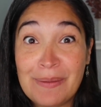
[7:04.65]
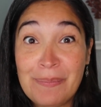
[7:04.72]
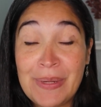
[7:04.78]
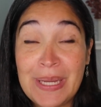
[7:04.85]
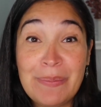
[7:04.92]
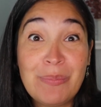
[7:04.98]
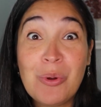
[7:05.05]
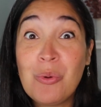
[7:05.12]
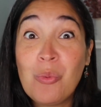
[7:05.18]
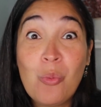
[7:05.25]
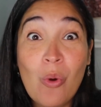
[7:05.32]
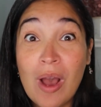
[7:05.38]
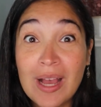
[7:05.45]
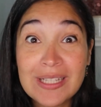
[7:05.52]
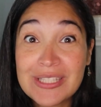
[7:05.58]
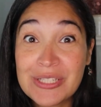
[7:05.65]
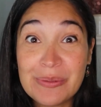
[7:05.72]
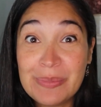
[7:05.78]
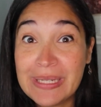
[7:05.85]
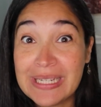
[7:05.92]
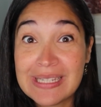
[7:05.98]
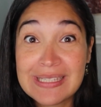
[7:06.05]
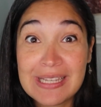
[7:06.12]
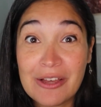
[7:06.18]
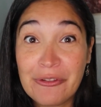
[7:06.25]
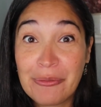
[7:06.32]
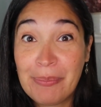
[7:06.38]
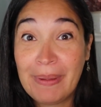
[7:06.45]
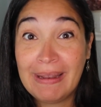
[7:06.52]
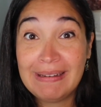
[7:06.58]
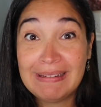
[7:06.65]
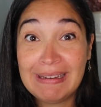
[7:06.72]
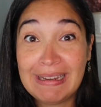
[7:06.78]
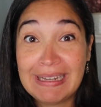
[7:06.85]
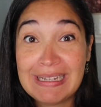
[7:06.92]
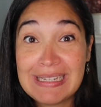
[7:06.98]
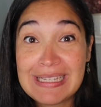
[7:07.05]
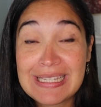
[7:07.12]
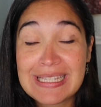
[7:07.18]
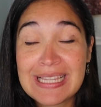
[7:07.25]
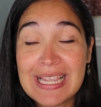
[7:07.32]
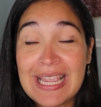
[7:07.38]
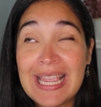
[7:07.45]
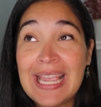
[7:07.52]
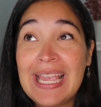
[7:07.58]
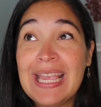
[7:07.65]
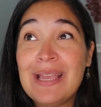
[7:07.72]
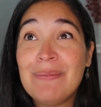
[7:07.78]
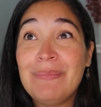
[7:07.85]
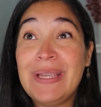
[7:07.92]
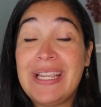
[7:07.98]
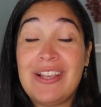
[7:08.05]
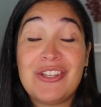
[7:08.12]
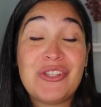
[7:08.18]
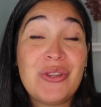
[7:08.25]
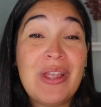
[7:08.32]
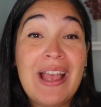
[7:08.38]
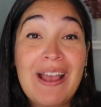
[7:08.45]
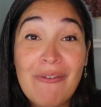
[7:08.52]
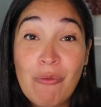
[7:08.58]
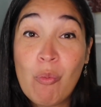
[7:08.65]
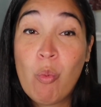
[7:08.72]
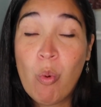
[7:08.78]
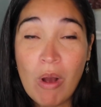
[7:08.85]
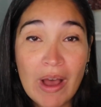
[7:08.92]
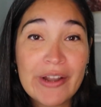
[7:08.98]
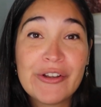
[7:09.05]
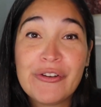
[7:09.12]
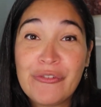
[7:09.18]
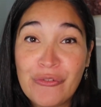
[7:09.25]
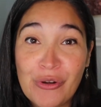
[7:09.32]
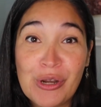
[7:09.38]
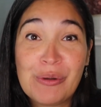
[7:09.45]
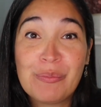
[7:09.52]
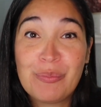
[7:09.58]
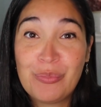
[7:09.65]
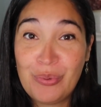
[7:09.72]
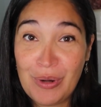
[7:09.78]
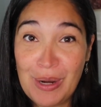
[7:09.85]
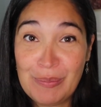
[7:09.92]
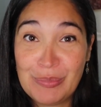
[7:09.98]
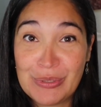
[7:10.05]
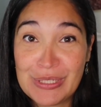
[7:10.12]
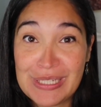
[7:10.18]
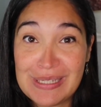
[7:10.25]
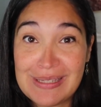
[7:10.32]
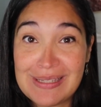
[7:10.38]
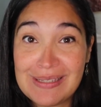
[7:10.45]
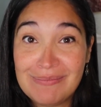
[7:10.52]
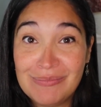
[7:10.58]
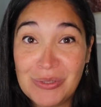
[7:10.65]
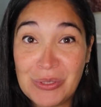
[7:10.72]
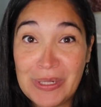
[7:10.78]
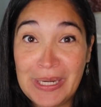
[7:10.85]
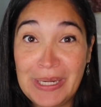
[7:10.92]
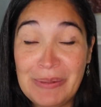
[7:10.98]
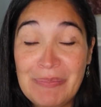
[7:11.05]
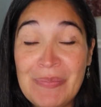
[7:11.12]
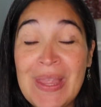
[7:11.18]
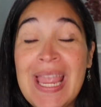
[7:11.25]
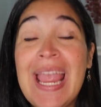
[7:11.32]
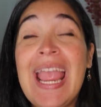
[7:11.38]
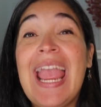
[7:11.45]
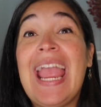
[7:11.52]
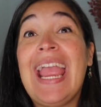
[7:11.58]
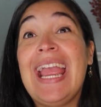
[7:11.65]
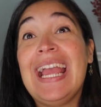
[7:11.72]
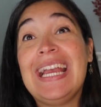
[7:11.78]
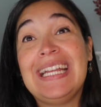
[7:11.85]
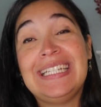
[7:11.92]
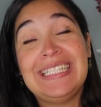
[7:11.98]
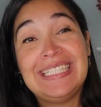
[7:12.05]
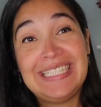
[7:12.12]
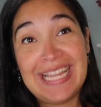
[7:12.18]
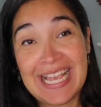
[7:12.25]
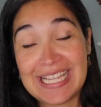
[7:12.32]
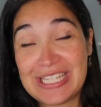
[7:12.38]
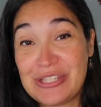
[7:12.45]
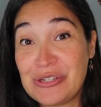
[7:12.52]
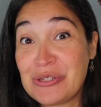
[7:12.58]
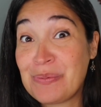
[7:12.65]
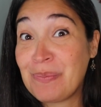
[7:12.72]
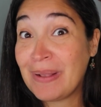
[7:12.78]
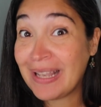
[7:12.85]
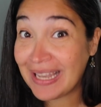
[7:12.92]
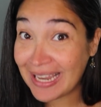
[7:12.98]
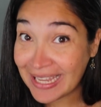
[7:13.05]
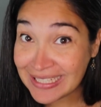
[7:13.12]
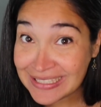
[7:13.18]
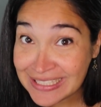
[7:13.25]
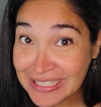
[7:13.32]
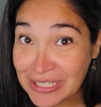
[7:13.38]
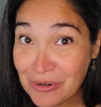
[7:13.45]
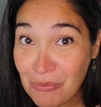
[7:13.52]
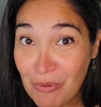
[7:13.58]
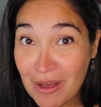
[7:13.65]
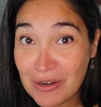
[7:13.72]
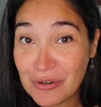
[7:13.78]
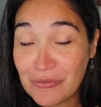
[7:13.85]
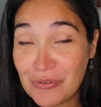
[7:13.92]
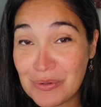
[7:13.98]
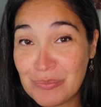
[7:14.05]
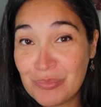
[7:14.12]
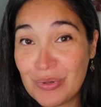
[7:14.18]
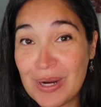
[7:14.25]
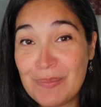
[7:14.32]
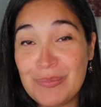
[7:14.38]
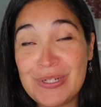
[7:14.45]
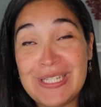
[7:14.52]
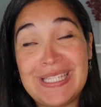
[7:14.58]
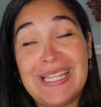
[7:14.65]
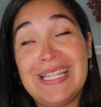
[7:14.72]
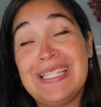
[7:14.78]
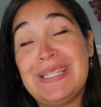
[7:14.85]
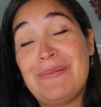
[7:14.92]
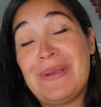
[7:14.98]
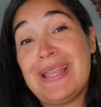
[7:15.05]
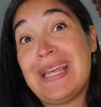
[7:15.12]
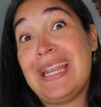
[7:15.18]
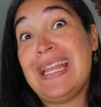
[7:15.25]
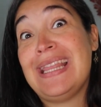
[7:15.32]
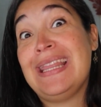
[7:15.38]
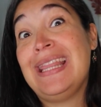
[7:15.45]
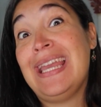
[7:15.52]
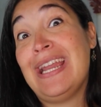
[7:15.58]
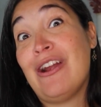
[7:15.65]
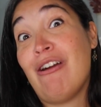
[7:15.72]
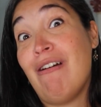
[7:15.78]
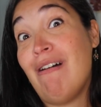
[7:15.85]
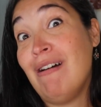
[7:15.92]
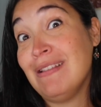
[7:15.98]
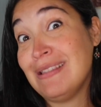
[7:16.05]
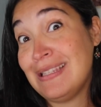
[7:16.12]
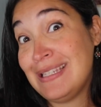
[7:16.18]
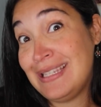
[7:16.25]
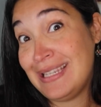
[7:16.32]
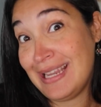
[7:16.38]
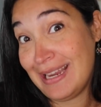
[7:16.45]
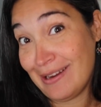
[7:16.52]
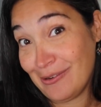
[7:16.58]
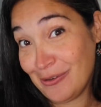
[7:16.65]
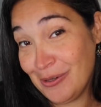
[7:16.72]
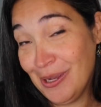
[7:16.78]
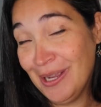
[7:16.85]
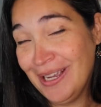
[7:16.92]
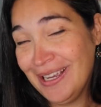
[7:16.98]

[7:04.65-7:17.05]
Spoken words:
People want to be in Southbend Lakes because you have waterfront properties. Okay, and yes, there's plenty of waterfront properties. That doesn't mean that they're on sale.